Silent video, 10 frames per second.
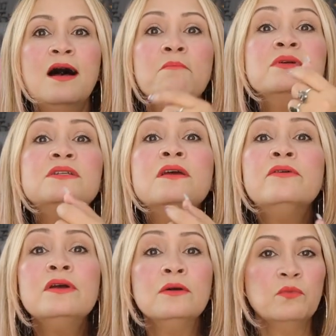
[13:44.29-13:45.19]

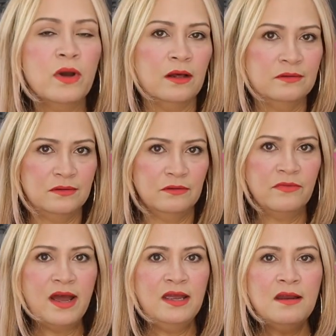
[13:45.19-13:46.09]
material wealth,
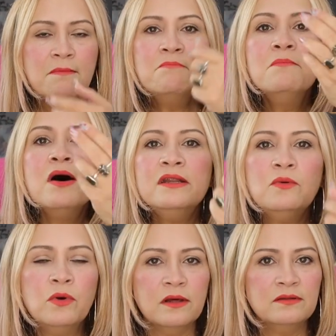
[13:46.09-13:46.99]
right? Money
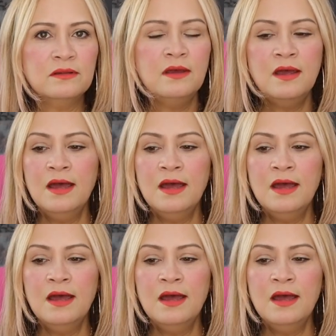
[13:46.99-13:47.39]
wealth.